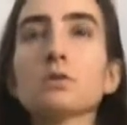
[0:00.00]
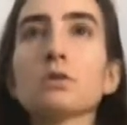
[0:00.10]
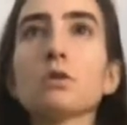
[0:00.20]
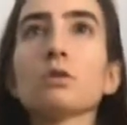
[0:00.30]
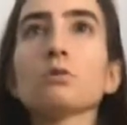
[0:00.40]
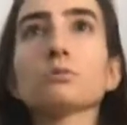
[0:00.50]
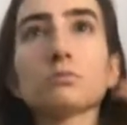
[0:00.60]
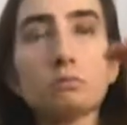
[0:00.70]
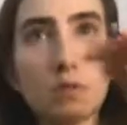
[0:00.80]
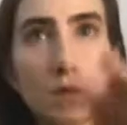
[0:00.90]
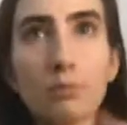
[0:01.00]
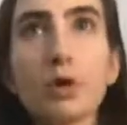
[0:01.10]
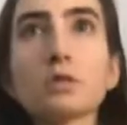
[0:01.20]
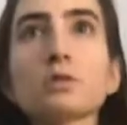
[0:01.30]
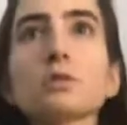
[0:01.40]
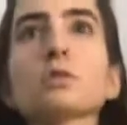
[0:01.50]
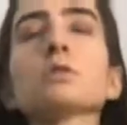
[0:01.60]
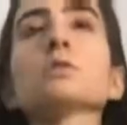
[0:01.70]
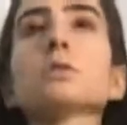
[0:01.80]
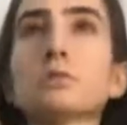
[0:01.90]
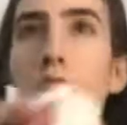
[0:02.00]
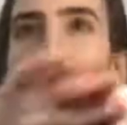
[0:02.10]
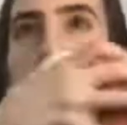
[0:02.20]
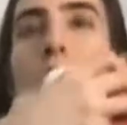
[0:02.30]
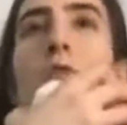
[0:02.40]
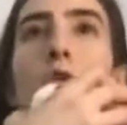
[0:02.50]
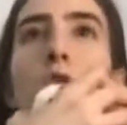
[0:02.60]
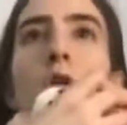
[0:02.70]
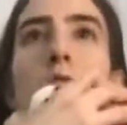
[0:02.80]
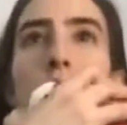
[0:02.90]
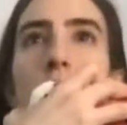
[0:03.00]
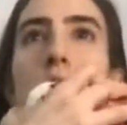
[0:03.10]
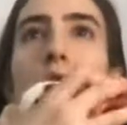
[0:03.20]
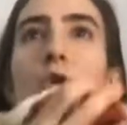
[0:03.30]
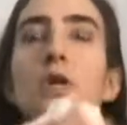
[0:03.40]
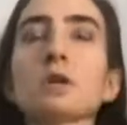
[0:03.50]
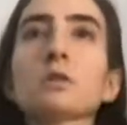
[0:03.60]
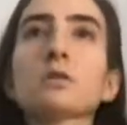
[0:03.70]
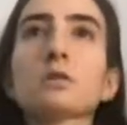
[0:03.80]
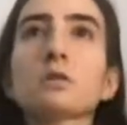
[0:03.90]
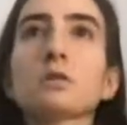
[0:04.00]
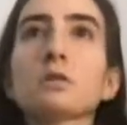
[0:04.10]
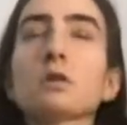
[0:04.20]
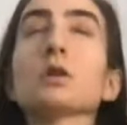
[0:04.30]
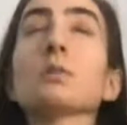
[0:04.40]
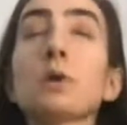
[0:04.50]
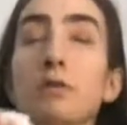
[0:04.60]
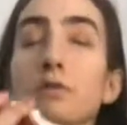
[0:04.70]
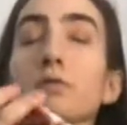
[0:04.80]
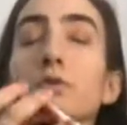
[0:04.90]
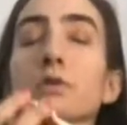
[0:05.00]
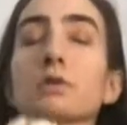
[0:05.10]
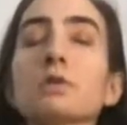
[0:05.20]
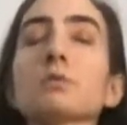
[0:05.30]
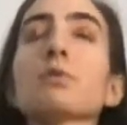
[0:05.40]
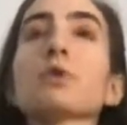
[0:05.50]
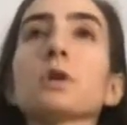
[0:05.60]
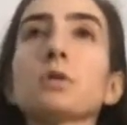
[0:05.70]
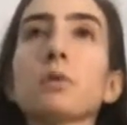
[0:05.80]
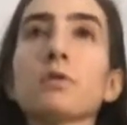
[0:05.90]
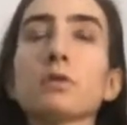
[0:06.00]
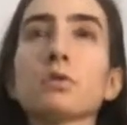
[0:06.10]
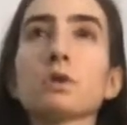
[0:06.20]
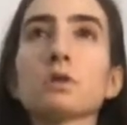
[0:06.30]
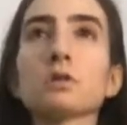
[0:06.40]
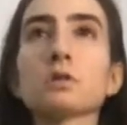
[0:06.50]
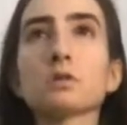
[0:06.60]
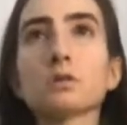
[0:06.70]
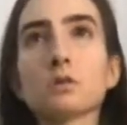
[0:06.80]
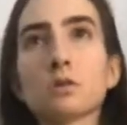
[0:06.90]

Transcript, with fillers: So that pressure, pelvic organs are supporting, uh, the pelvic floor is supporting the pelvic organs.